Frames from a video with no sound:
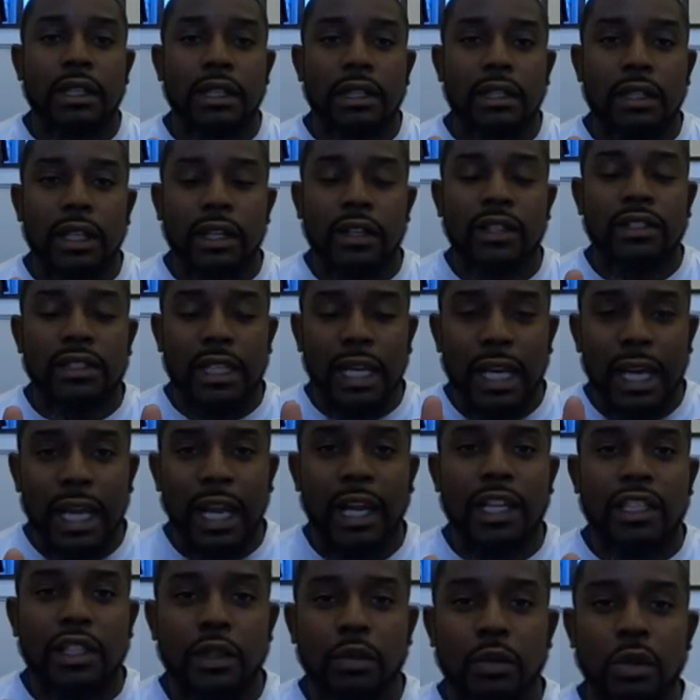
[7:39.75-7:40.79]
There's an
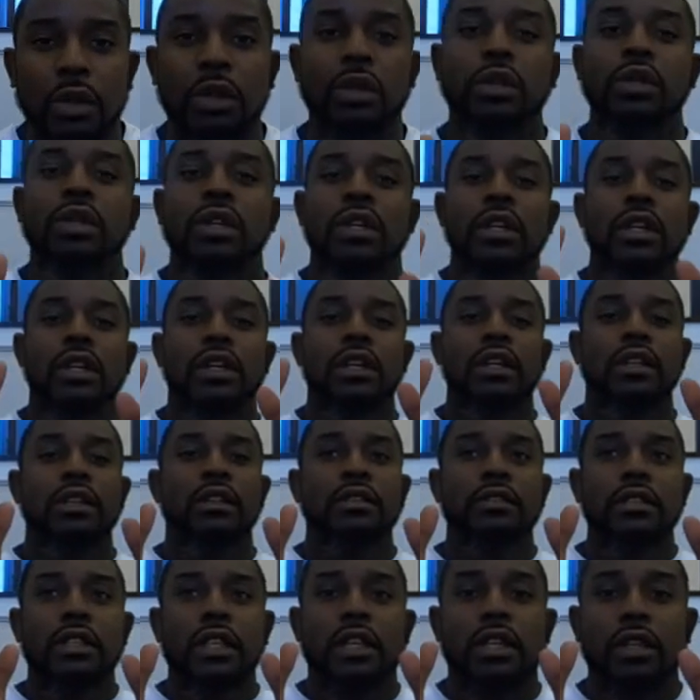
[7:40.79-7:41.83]
actual,
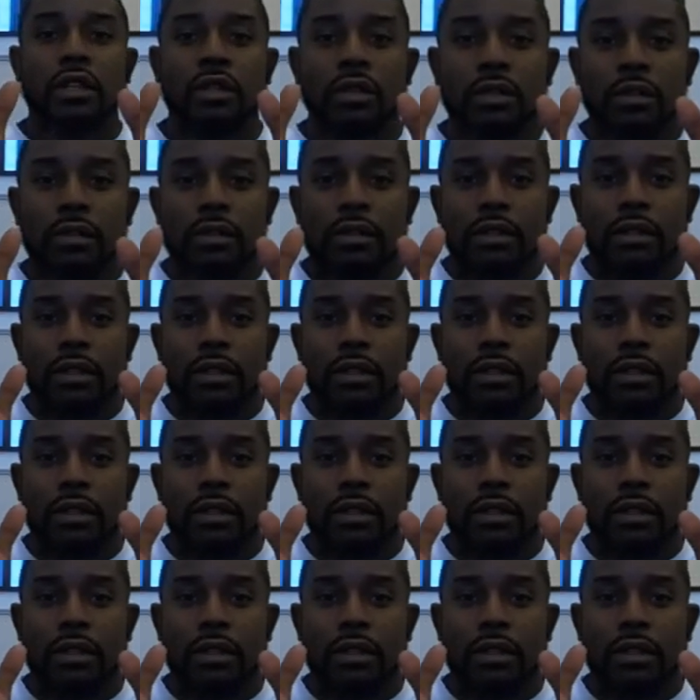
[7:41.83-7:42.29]
you know,